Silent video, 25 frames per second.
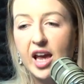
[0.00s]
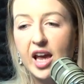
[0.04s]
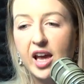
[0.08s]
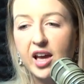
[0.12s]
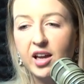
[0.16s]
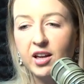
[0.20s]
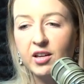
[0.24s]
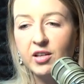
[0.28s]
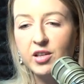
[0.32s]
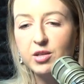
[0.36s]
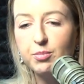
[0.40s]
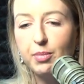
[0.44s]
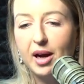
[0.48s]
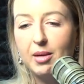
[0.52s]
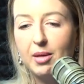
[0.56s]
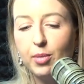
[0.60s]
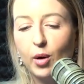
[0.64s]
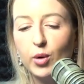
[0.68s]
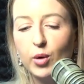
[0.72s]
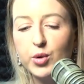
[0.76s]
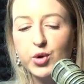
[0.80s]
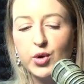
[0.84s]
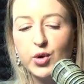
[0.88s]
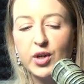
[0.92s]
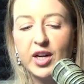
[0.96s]
And by
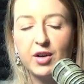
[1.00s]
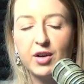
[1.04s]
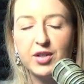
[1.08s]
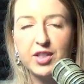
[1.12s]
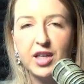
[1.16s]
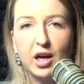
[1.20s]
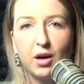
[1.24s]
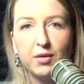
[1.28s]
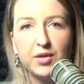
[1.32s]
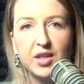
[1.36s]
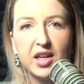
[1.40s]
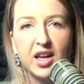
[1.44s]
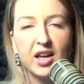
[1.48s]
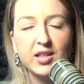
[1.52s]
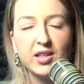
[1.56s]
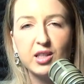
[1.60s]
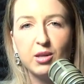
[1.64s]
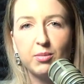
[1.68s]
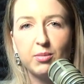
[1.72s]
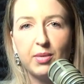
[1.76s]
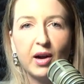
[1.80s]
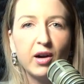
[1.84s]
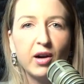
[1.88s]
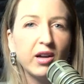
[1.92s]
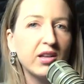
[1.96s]
bolstering ourselves
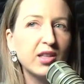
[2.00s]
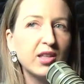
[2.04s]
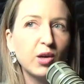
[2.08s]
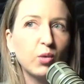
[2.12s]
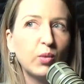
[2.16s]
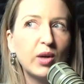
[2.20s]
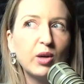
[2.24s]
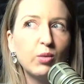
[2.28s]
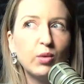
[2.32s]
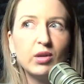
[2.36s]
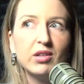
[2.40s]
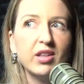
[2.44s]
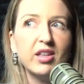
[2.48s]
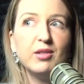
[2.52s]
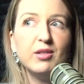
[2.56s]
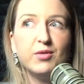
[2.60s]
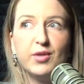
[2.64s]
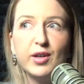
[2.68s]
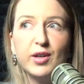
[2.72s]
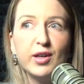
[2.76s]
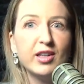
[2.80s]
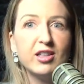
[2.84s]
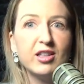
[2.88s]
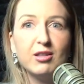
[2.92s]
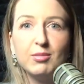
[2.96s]
against the barriers that we will
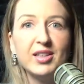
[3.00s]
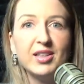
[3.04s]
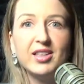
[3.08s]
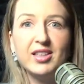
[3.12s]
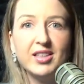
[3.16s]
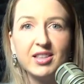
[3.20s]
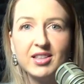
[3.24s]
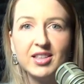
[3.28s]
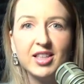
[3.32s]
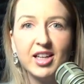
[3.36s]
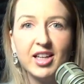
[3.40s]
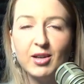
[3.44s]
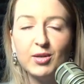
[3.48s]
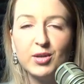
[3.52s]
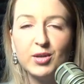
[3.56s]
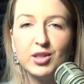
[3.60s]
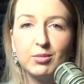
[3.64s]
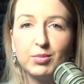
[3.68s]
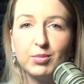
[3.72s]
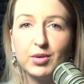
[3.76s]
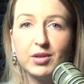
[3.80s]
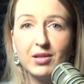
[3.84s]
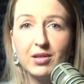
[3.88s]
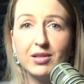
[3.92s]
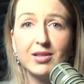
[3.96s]
invariably
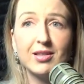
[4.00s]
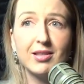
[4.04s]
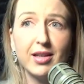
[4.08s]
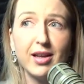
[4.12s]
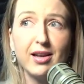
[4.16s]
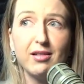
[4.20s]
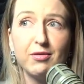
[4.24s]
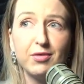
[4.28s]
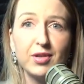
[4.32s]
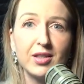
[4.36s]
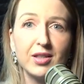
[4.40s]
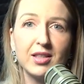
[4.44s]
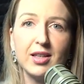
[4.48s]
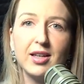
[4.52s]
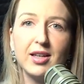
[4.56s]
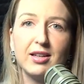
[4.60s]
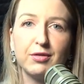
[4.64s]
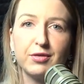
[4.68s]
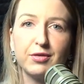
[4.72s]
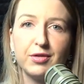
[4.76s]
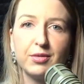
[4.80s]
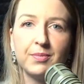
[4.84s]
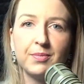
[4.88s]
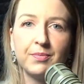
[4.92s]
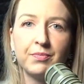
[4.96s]
encounter, because life is
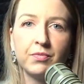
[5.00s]
life.